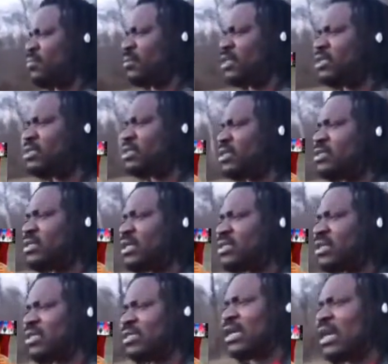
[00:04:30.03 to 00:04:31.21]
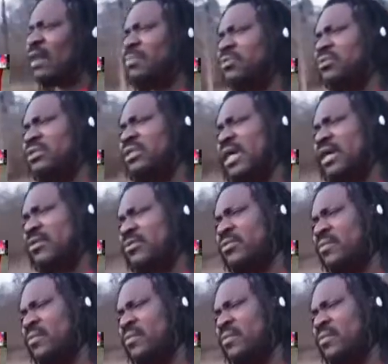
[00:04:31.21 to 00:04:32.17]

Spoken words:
these things that has happened now